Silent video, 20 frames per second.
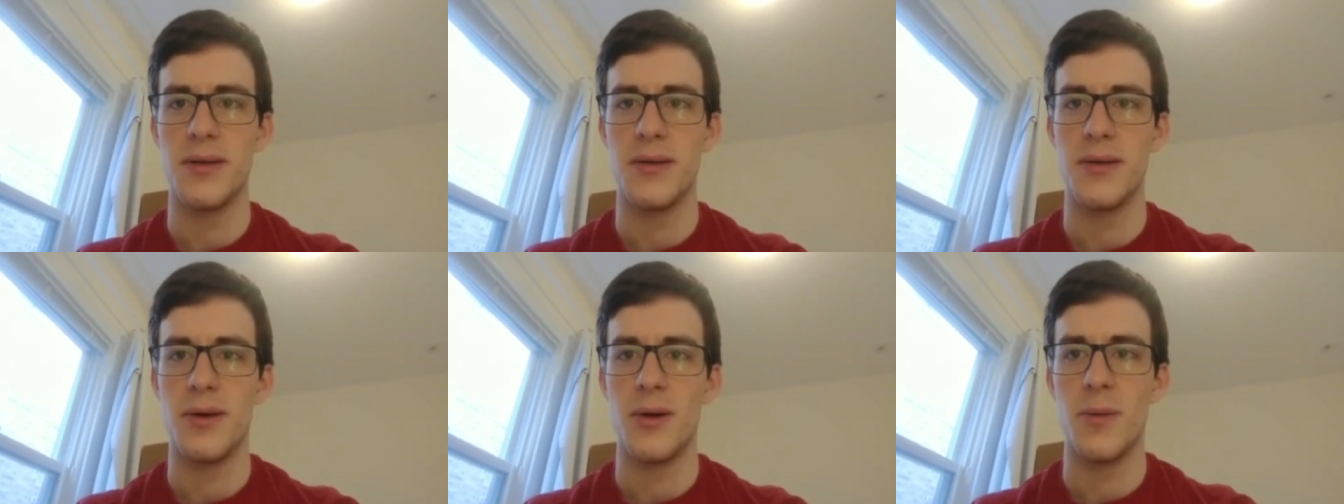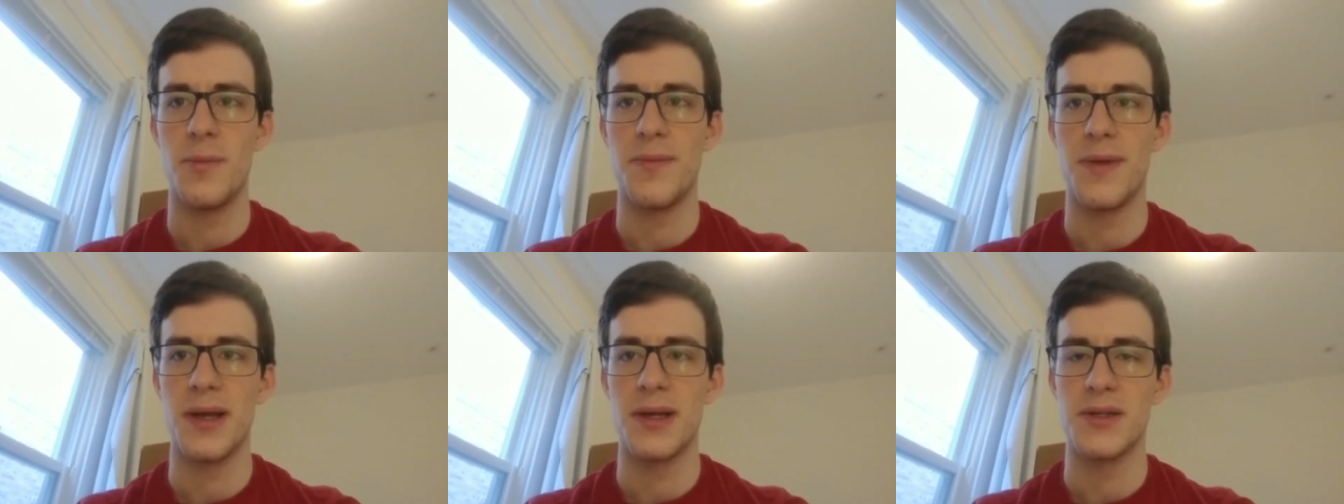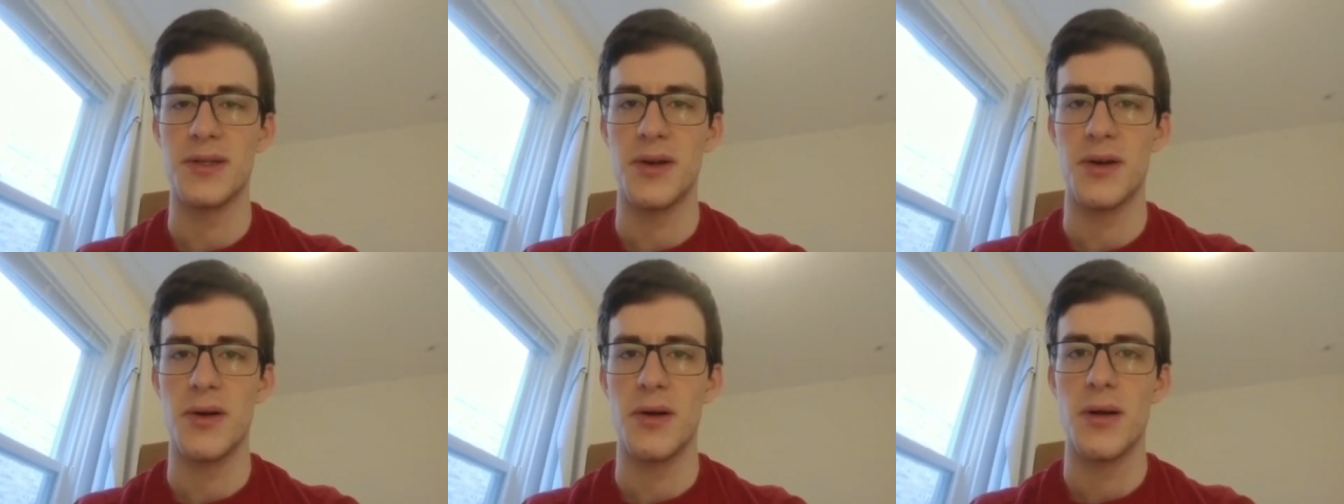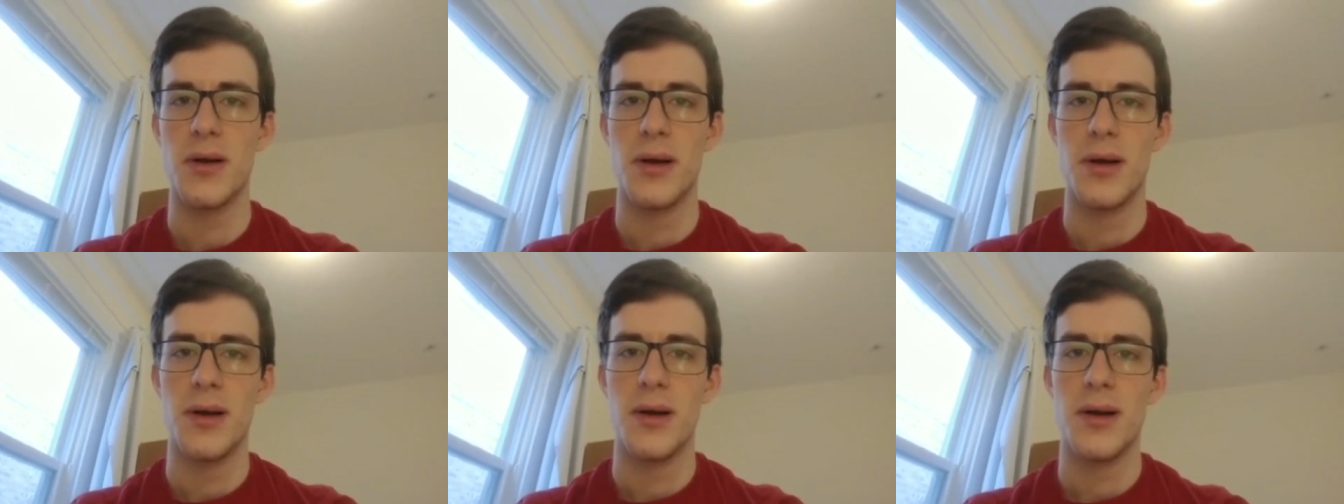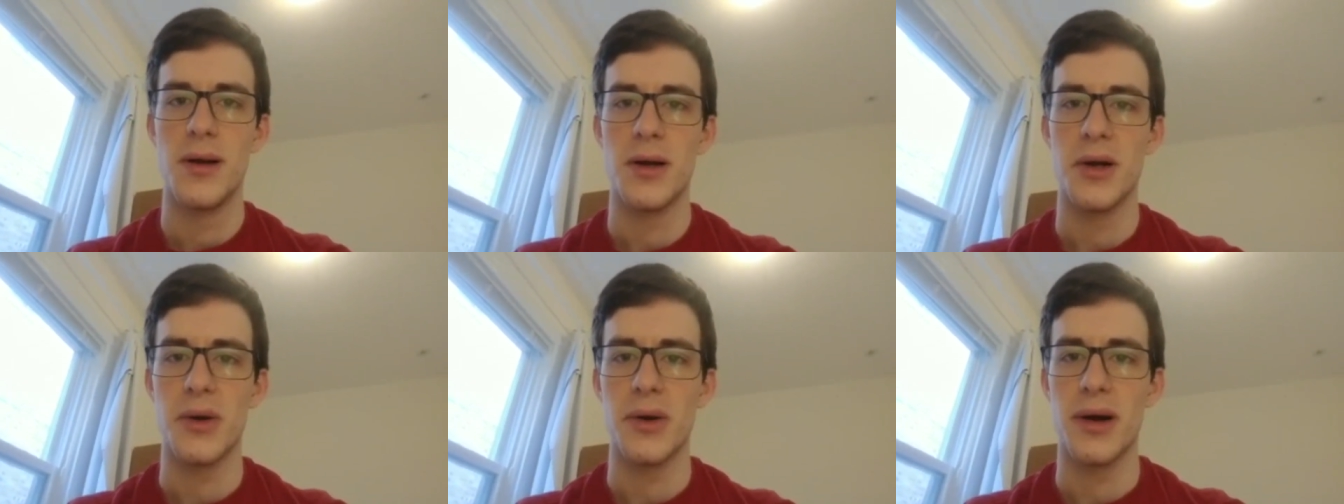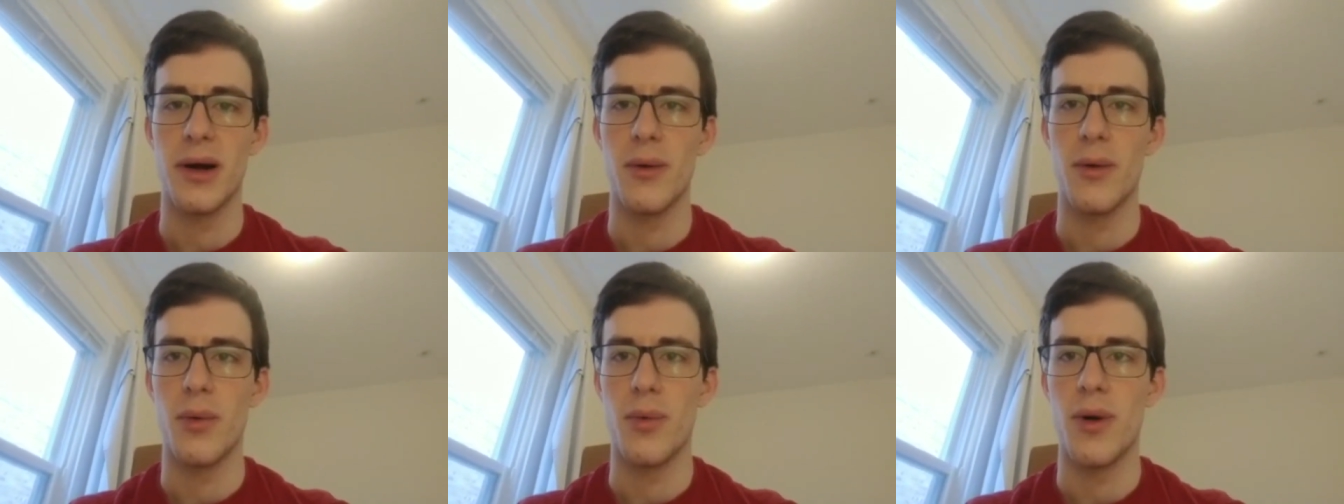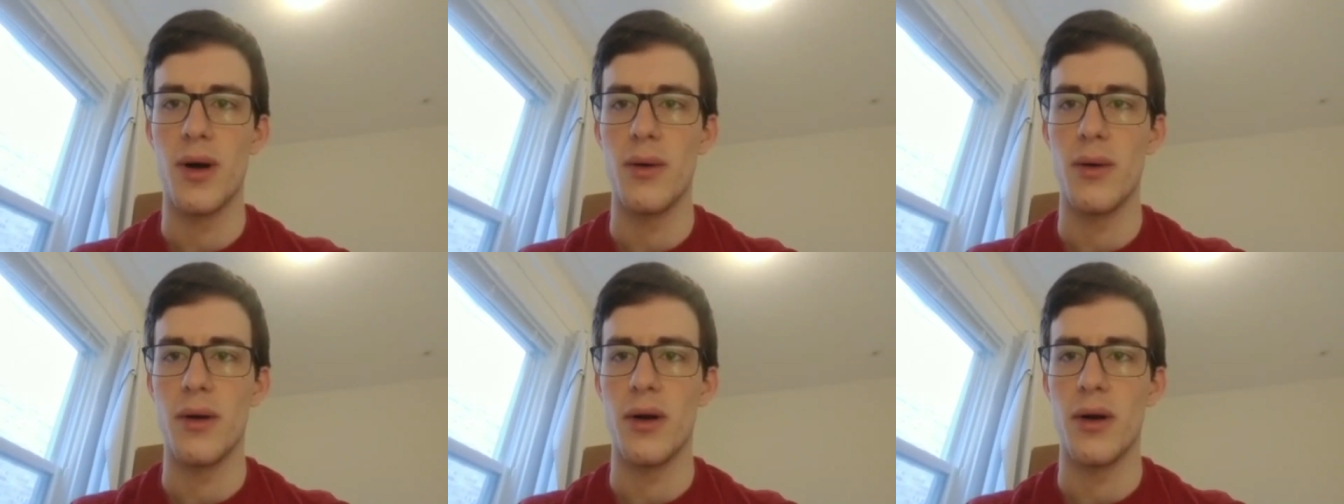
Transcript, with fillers: Hope things are going well,